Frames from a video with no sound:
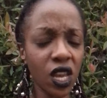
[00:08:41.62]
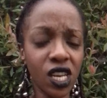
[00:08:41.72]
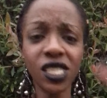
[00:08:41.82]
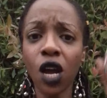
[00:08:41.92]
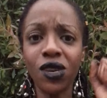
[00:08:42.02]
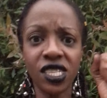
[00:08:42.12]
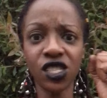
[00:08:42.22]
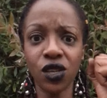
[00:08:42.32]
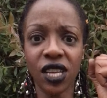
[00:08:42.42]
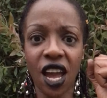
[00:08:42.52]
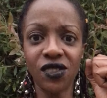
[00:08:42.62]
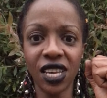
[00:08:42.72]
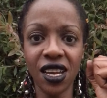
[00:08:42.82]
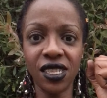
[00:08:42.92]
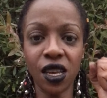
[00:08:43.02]
he doesn't always necessarily have
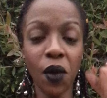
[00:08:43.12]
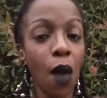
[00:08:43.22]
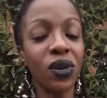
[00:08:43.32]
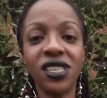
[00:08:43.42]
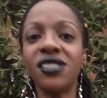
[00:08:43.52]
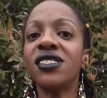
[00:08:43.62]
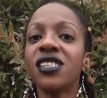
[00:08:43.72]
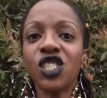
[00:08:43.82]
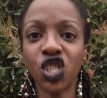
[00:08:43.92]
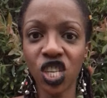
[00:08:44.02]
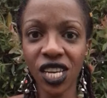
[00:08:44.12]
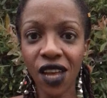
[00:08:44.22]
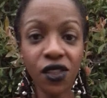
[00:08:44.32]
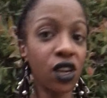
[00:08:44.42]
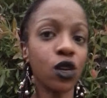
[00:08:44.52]
his hands up, but he didn't stick his chin
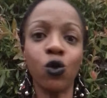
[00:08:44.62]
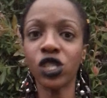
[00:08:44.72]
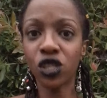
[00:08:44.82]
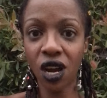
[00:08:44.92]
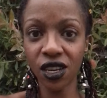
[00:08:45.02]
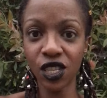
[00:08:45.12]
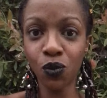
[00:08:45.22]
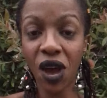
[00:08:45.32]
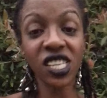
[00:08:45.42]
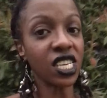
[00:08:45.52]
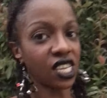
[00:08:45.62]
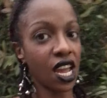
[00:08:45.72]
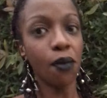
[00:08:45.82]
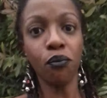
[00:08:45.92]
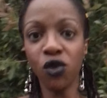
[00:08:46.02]
out there. He wasn't talking smack. He
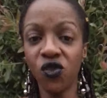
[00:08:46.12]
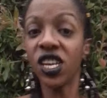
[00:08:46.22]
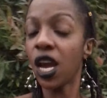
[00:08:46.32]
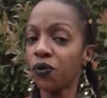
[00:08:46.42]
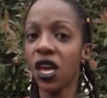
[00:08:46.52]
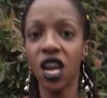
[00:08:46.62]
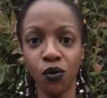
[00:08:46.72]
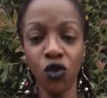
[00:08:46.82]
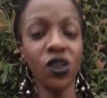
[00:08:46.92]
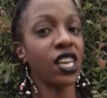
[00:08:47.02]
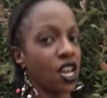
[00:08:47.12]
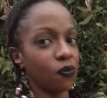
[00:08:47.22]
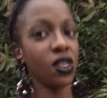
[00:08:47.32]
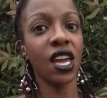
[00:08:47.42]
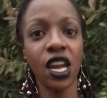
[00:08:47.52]
kept moving, kept the head moving,
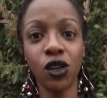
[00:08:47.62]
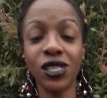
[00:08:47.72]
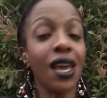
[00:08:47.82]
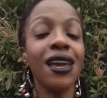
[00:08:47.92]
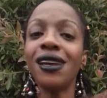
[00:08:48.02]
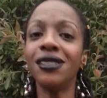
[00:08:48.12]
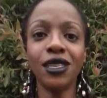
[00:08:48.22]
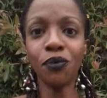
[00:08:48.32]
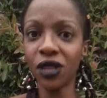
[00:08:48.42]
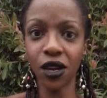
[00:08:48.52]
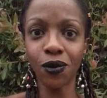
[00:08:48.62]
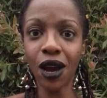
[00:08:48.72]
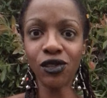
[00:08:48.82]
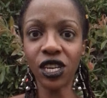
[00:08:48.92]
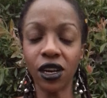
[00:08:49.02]
kept the angles. He didn't play
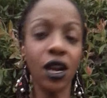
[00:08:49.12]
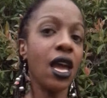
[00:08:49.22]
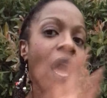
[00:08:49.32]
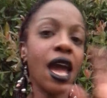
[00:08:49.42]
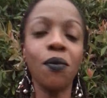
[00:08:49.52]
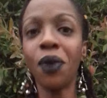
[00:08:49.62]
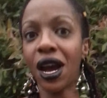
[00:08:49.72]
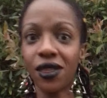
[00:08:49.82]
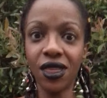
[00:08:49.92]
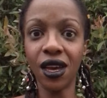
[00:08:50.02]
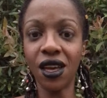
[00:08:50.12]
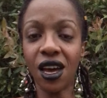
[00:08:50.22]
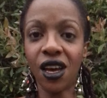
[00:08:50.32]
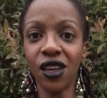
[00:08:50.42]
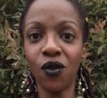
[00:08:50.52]
around here. And by the
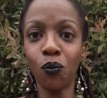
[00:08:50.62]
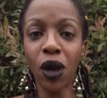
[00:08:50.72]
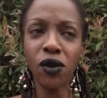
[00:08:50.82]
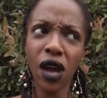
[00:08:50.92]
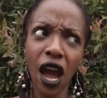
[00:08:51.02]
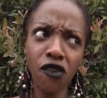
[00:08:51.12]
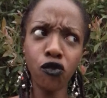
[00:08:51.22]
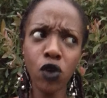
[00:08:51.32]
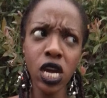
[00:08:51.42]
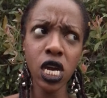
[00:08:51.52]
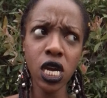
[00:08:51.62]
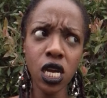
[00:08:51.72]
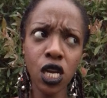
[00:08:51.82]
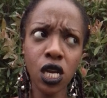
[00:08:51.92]
uh, about halfway